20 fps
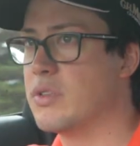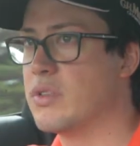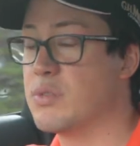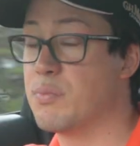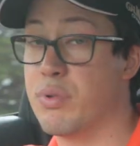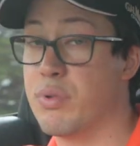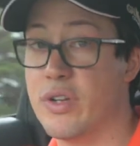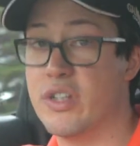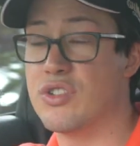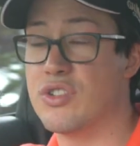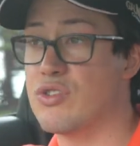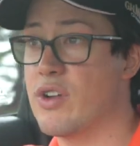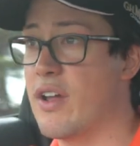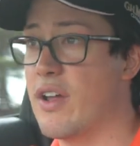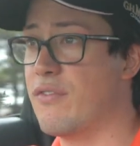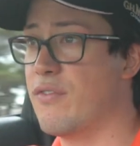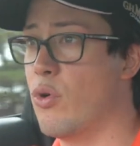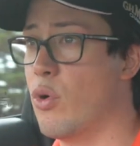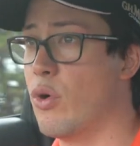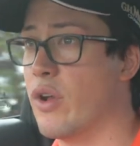it's pretty
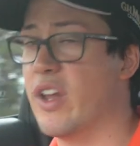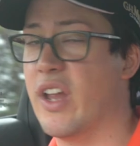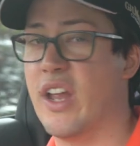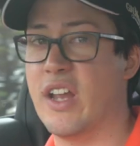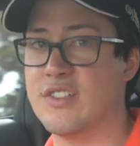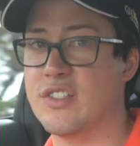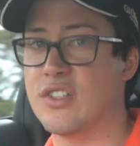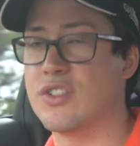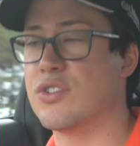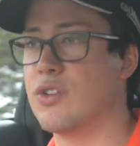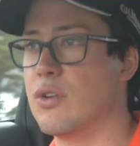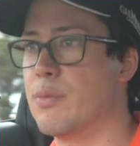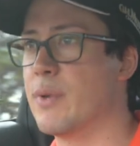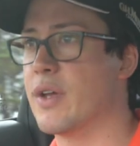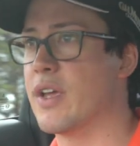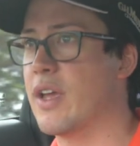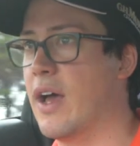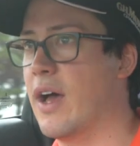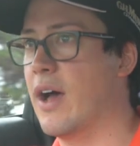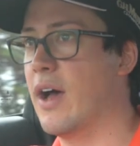straightforward. It's a
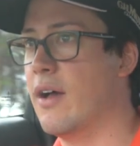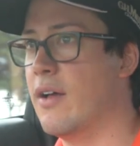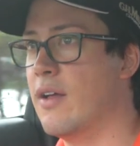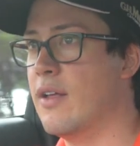supercar.